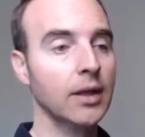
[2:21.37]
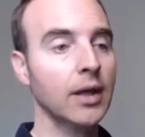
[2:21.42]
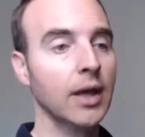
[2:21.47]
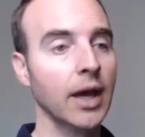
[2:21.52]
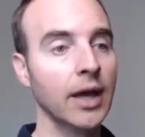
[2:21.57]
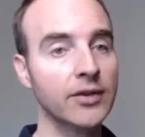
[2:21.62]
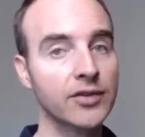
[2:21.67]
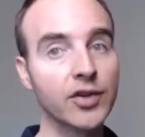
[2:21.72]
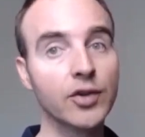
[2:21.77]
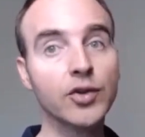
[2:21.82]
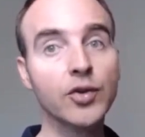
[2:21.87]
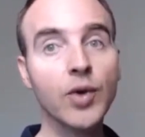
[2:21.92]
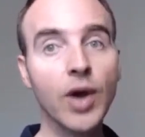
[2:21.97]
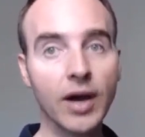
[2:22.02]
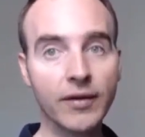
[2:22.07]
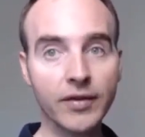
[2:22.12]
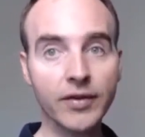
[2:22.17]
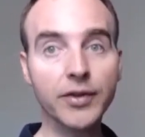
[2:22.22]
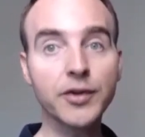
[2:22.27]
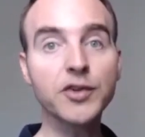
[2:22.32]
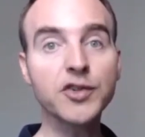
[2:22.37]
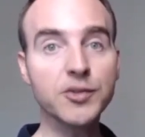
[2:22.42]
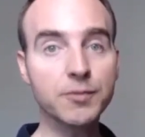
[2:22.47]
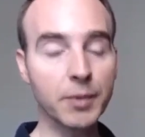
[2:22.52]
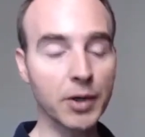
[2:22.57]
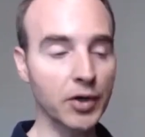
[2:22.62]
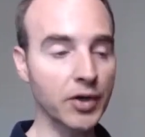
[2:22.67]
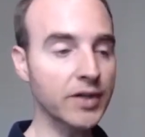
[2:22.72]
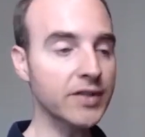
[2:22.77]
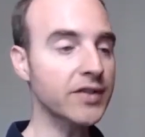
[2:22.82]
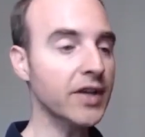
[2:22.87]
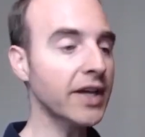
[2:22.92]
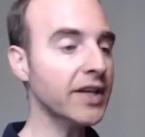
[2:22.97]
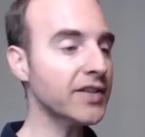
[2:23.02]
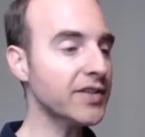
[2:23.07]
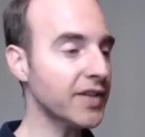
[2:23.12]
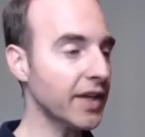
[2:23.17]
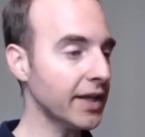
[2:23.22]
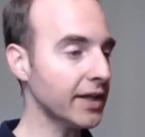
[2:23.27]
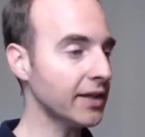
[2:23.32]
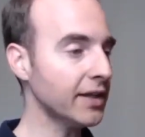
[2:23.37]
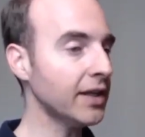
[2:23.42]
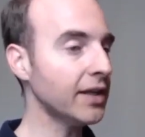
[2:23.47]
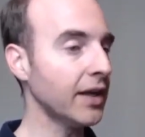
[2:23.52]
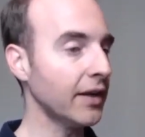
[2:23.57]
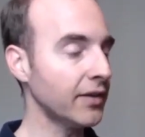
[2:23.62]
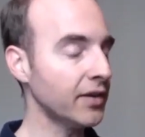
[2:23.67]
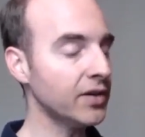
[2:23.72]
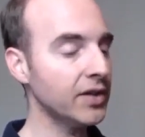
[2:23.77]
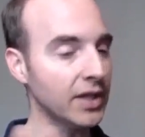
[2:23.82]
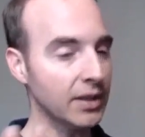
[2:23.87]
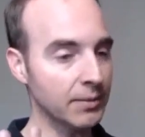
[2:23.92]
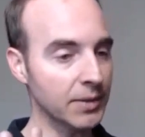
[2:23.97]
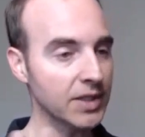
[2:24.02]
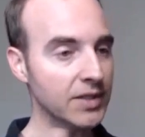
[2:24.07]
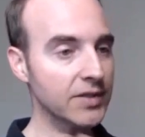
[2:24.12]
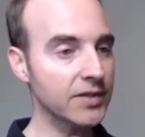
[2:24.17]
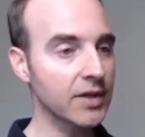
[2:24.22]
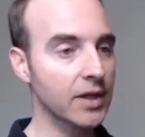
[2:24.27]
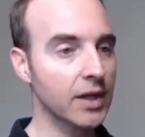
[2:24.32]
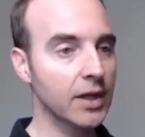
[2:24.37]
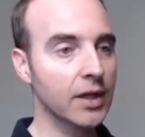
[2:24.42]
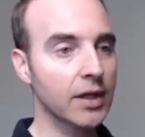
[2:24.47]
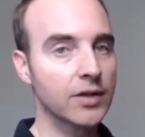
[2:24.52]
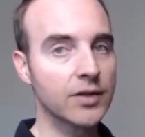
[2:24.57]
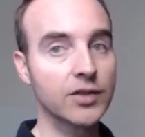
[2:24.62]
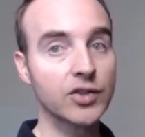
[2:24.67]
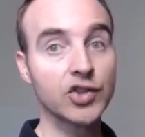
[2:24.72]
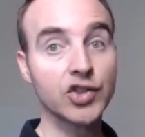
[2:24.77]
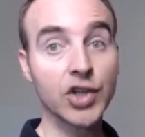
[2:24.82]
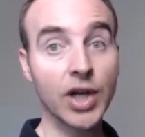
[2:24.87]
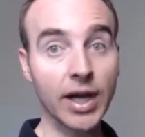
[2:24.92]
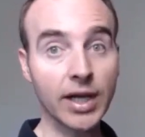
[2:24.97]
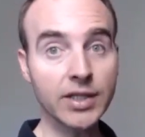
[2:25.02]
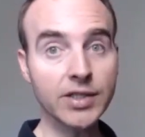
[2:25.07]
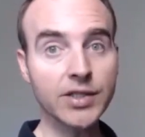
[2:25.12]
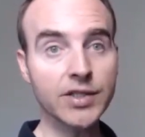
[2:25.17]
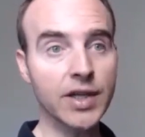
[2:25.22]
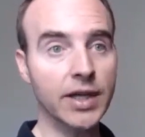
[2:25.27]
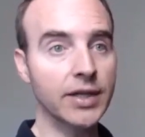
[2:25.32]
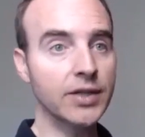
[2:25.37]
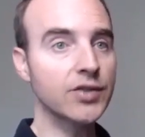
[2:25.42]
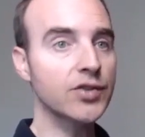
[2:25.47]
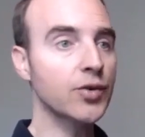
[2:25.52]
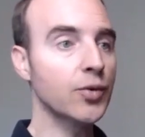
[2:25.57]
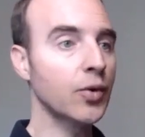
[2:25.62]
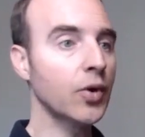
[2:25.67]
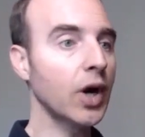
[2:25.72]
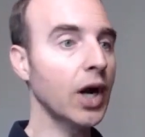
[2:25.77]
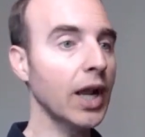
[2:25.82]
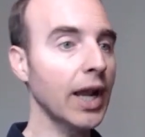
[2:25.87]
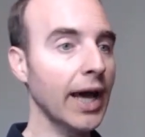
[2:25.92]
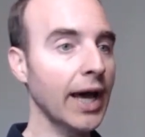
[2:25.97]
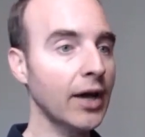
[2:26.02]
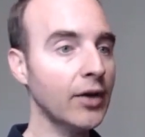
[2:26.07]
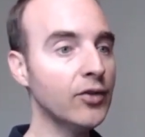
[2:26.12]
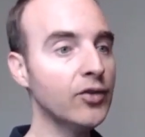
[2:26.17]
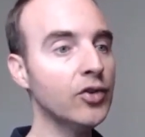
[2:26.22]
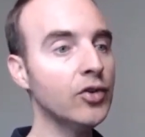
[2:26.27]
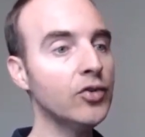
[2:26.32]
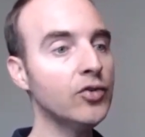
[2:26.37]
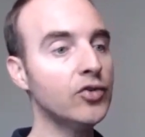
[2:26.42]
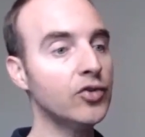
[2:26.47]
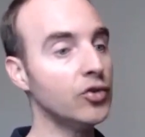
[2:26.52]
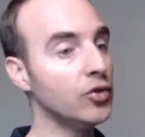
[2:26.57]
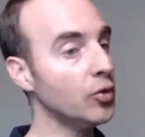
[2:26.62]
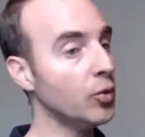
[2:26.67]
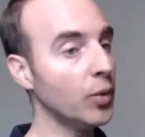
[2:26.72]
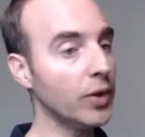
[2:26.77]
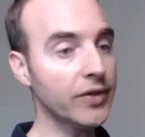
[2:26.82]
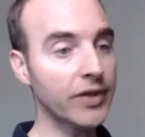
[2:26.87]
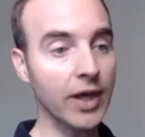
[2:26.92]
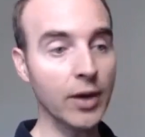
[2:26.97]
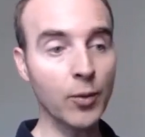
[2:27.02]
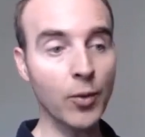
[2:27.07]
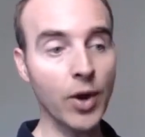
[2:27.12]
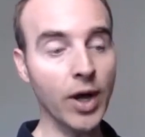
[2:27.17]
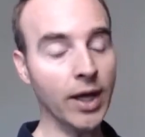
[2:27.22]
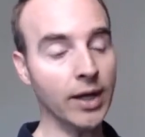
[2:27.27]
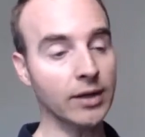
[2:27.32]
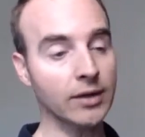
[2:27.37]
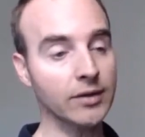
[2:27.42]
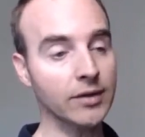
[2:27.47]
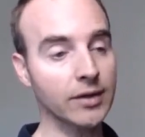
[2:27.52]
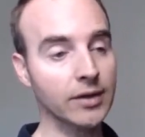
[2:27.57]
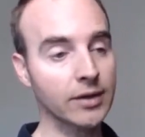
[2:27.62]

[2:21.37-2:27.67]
And so you have other spirits like Satan and other demons, Jah's sons, who are allowed to do what they want,